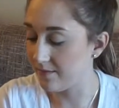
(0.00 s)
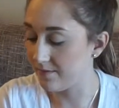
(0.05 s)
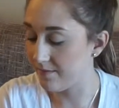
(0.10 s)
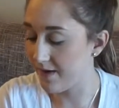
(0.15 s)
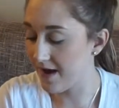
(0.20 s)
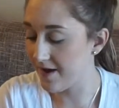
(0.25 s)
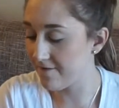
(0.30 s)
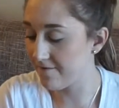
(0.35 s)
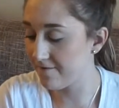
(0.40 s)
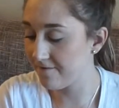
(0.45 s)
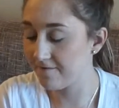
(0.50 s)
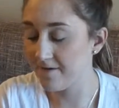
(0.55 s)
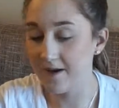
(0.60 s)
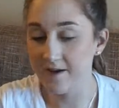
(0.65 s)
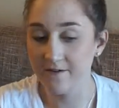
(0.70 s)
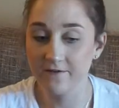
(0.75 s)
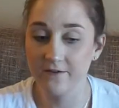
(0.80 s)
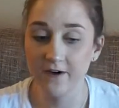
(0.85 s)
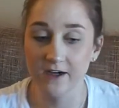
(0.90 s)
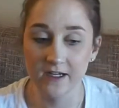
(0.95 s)
My
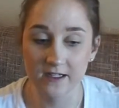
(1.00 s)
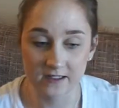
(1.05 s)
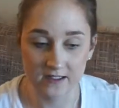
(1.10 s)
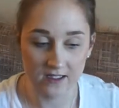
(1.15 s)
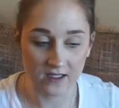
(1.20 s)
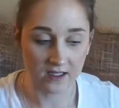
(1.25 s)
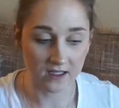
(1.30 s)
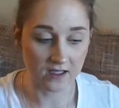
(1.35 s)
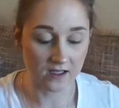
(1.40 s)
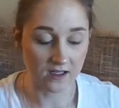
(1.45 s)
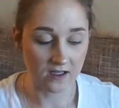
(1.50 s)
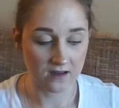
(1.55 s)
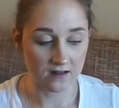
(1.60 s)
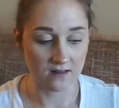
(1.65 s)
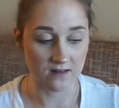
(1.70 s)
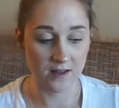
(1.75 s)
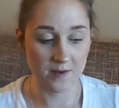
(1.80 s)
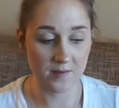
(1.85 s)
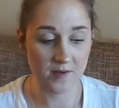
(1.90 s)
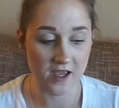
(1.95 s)
favorite
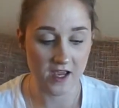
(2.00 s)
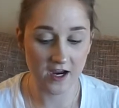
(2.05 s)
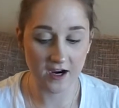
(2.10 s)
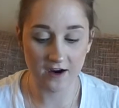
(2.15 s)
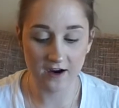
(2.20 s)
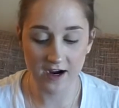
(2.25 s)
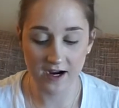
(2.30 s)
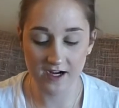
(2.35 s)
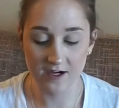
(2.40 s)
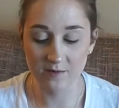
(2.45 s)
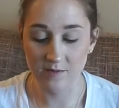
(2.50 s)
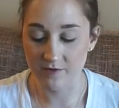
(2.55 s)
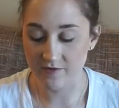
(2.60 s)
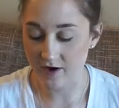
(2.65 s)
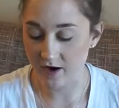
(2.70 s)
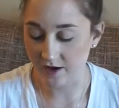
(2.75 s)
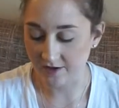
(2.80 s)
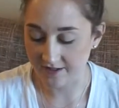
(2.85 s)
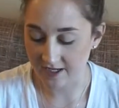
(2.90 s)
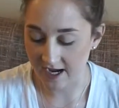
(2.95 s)
lip care item of
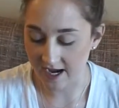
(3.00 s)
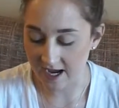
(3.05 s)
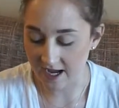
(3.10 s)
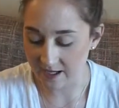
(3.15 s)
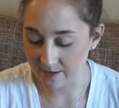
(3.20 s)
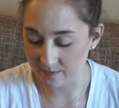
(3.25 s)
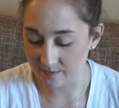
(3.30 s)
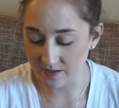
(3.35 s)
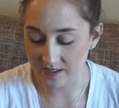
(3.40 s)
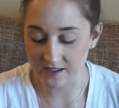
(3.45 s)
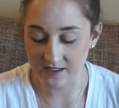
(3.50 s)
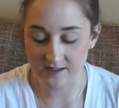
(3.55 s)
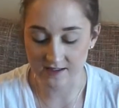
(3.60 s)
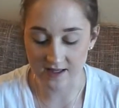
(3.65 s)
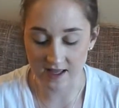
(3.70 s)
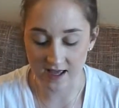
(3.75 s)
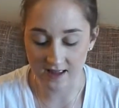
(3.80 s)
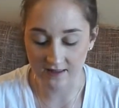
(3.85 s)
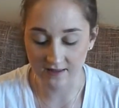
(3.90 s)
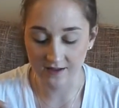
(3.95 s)
all time is
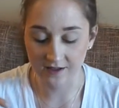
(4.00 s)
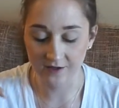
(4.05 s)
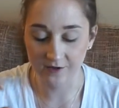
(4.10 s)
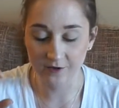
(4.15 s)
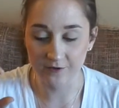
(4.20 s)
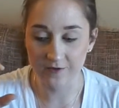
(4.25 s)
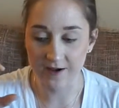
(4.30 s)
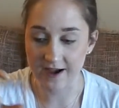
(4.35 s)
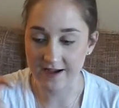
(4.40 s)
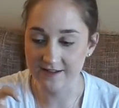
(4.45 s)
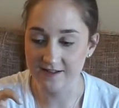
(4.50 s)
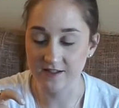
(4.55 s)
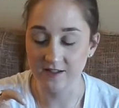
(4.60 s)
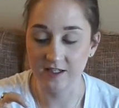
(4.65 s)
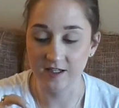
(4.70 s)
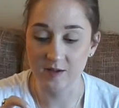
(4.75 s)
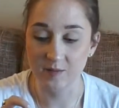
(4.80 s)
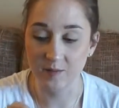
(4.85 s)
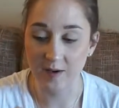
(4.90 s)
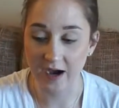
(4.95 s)
that little
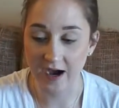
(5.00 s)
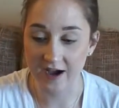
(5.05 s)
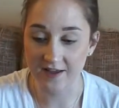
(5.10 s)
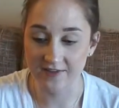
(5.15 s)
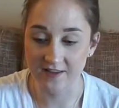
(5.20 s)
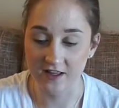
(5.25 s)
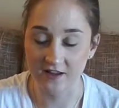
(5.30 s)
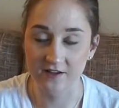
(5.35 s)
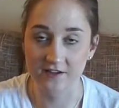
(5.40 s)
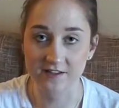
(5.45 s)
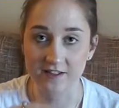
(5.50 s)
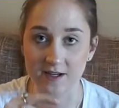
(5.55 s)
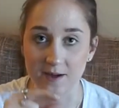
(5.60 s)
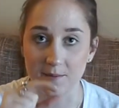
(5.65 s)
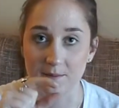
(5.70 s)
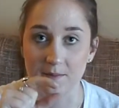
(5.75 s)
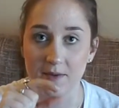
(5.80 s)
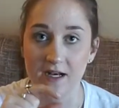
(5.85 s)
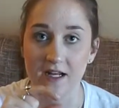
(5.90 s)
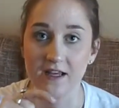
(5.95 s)
Vaseline pot that looks like a
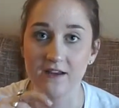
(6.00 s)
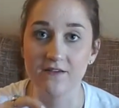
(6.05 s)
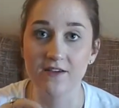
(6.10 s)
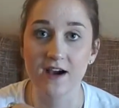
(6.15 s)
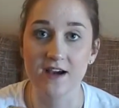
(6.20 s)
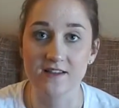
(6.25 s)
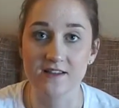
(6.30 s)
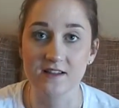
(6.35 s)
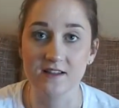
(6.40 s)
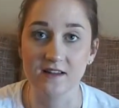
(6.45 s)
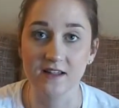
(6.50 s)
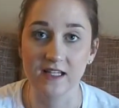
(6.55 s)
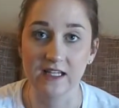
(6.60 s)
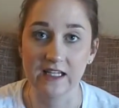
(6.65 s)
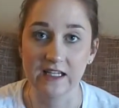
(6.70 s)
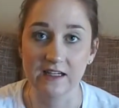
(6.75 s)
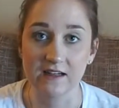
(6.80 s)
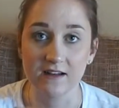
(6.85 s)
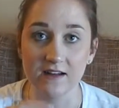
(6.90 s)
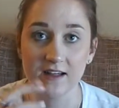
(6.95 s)
mini
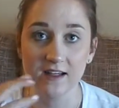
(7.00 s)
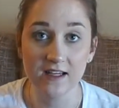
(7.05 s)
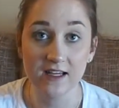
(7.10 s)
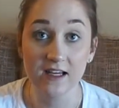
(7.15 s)
Vaseline,